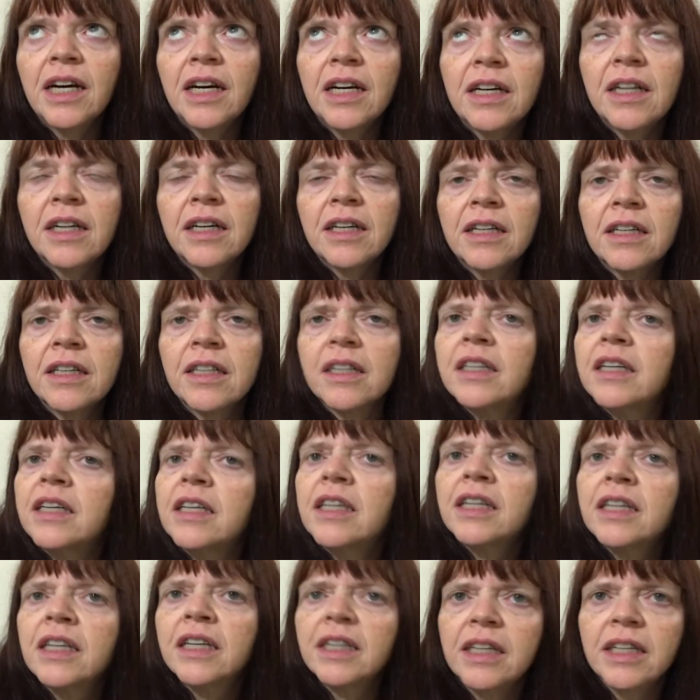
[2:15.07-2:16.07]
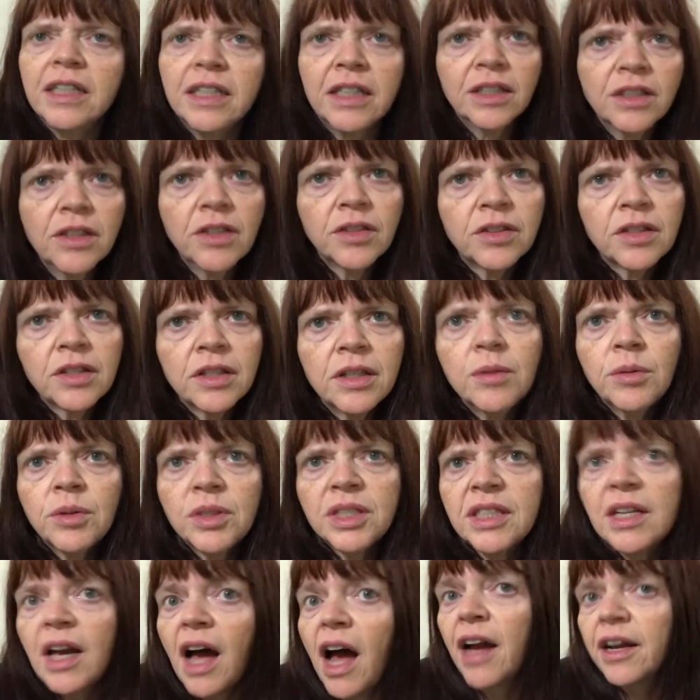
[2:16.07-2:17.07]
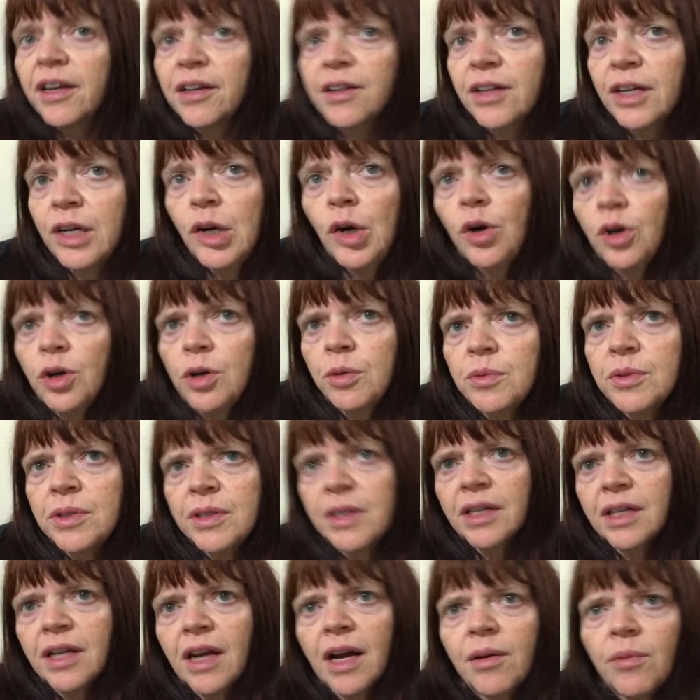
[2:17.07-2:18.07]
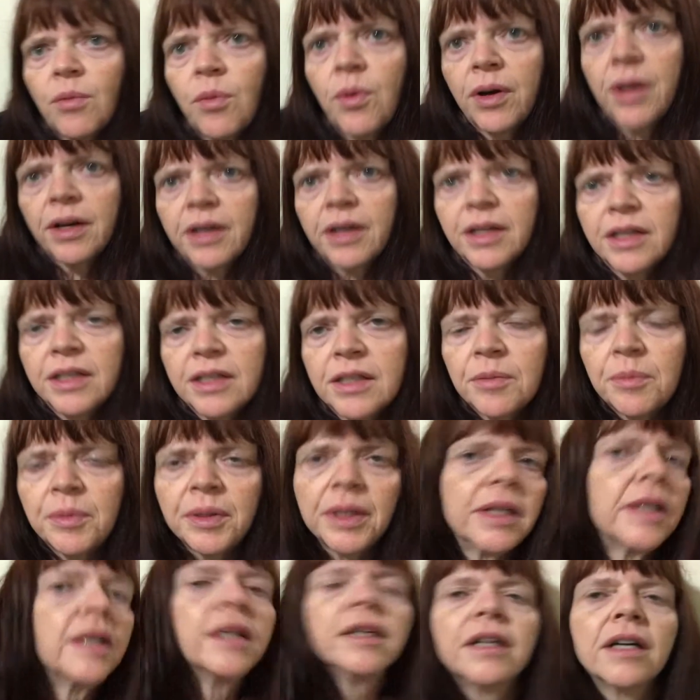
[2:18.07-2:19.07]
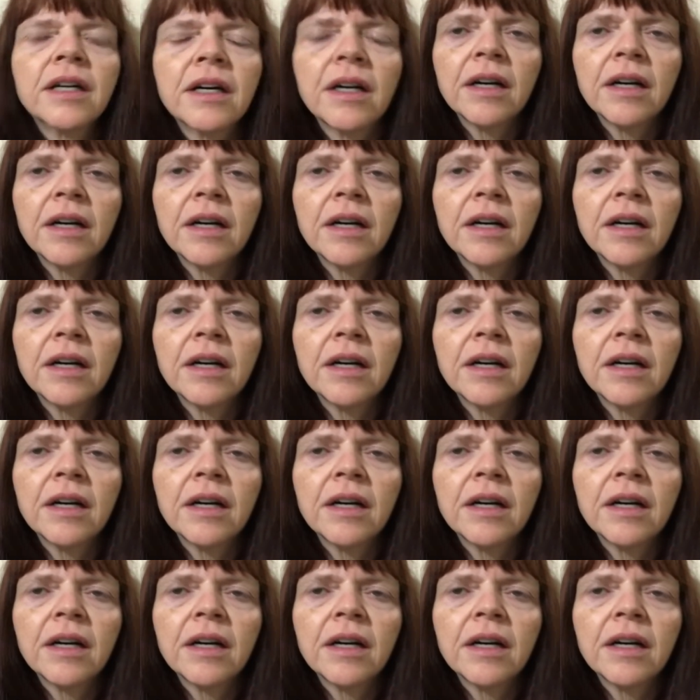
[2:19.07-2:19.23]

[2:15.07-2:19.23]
uh, it, it was higher in carbs than I wanted it to be.